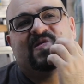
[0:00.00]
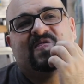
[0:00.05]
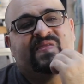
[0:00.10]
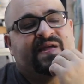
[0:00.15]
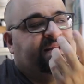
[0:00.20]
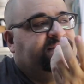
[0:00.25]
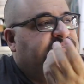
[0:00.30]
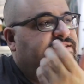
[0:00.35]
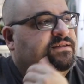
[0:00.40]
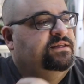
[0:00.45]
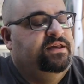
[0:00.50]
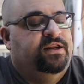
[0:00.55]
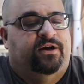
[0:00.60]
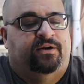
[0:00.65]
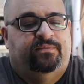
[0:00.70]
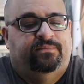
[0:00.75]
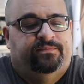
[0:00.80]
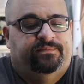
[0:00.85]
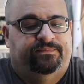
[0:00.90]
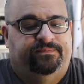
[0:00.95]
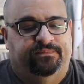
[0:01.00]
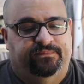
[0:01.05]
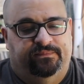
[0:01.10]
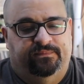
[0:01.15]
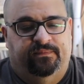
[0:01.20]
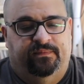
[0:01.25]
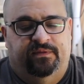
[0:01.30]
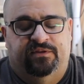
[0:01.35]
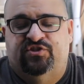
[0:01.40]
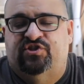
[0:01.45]
that's, you know,
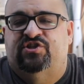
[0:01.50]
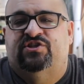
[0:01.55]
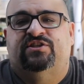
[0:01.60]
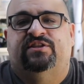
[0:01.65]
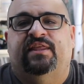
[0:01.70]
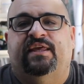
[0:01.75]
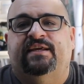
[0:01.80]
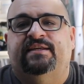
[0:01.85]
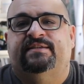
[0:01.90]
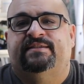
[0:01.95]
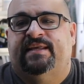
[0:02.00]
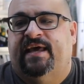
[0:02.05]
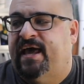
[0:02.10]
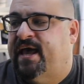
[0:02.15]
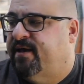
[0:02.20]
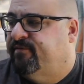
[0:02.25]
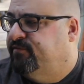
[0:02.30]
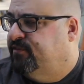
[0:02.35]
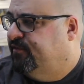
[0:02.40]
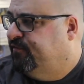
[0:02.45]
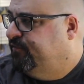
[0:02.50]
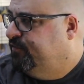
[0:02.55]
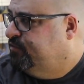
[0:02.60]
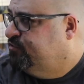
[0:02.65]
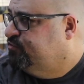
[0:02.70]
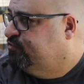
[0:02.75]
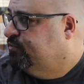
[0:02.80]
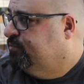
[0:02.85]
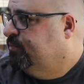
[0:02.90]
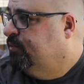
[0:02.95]
just things to have in the
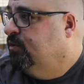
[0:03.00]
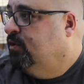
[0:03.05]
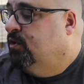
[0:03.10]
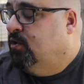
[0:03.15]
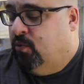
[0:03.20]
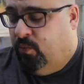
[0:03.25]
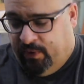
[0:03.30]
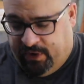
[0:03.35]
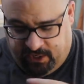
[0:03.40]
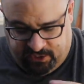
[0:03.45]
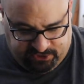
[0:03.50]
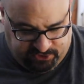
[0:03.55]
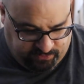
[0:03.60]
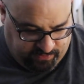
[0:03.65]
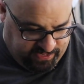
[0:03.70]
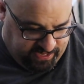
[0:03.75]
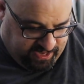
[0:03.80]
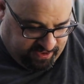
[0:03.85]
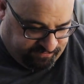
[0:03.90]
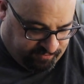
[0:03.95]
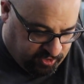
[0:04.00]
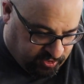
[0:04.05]
fish room. What else do I have?